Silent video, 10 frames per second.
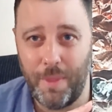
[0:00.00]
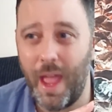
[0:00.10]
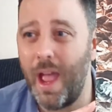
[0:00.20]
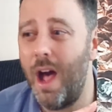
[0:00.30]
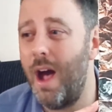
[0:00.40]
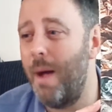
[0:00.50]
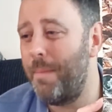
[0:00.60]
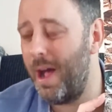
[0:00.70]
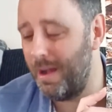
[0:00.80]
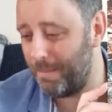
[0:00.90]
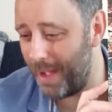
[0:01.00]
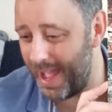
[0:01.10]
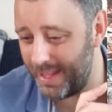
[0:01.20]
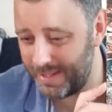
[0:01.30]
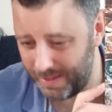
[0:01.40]
They are a punk
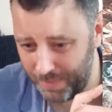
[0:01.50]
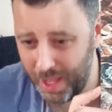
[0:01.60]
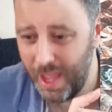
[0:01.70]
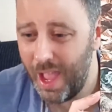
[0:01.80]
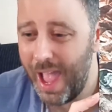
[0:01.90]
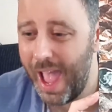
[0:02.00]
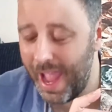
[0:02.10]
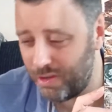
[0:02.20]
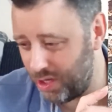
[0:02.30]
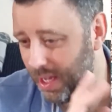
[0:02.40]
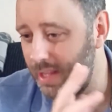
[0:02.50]
band, edging